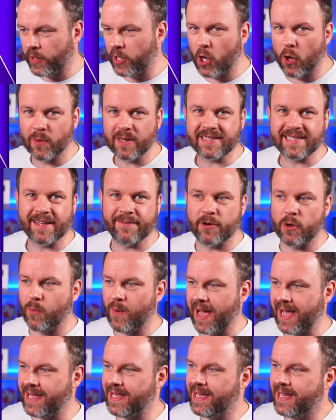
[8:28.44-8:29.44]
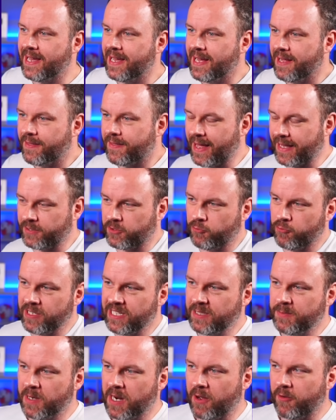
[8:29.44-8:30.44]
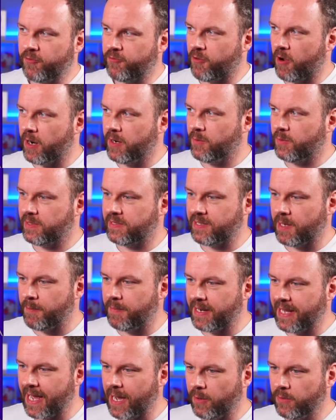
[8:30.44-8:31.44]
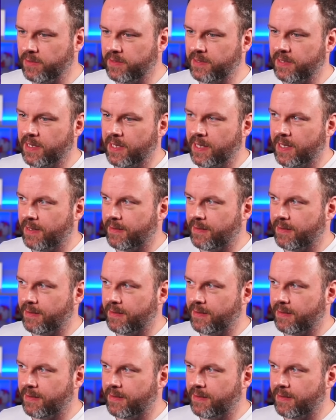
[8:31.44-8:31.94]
the goalie's giving away. That's Griezmann up front with somebody else.